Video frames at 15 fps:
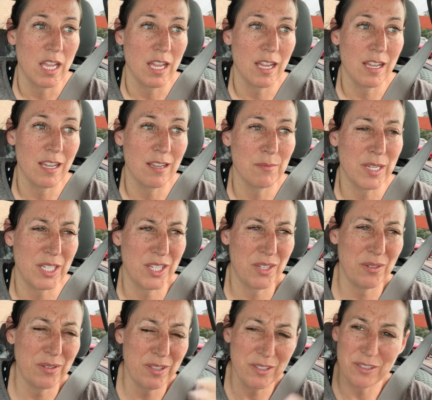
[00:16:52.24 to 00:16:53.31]
a
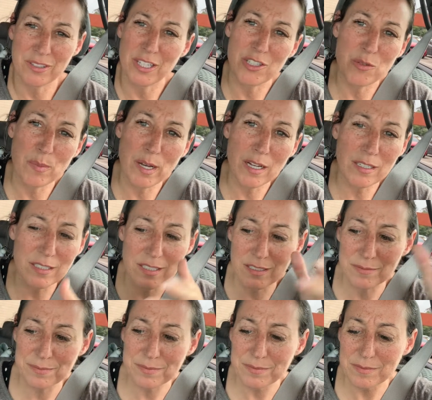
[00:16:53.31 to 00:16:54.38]
cute little lunchbox
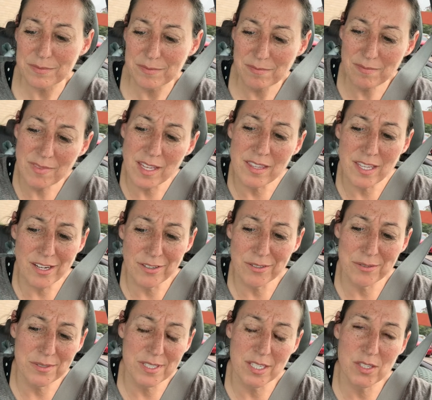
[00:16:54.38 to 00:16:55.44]
that I'll
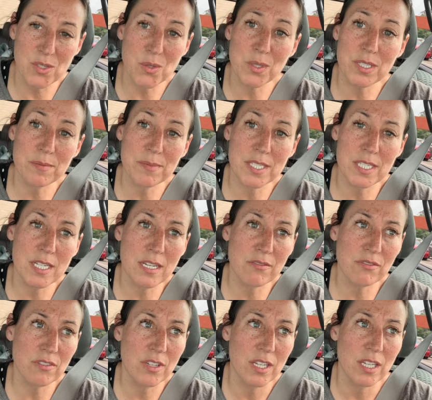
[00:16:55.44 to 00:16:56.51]
use to store some
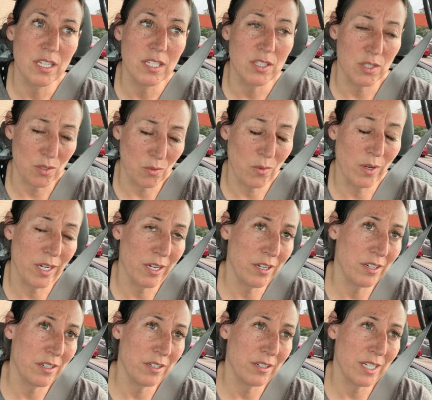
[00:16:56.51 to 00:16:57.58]
stuff,
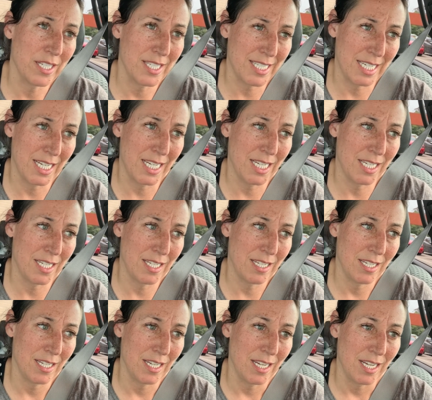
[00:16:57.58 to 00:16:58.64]
square and tin,
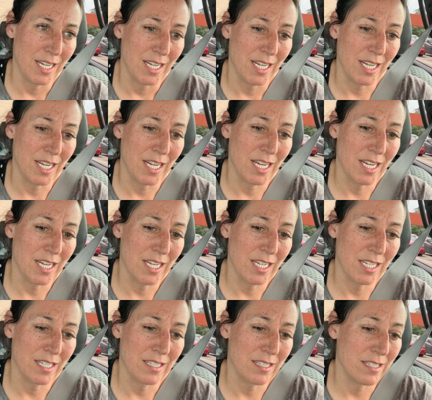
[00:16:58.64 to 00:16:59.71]

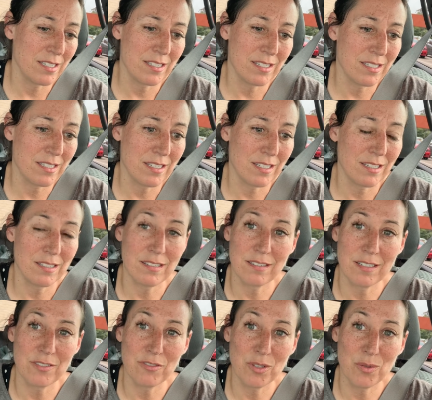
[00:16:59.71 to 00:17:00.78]
and just a
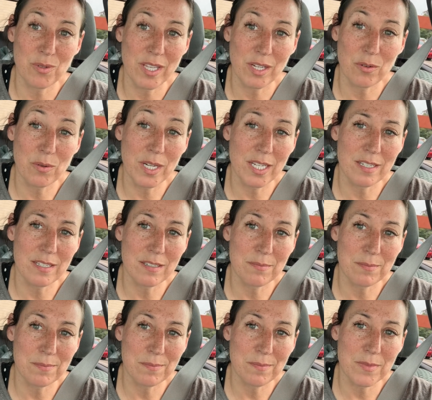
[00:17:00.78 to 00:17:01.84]
few like
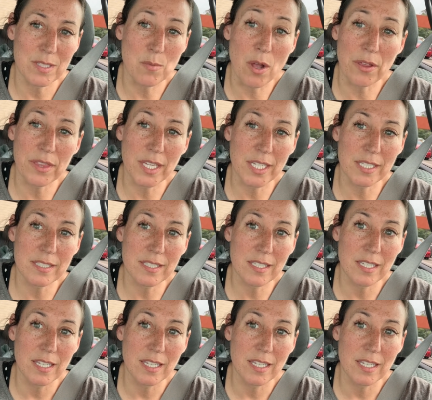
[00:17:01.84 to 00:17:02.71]
random small things.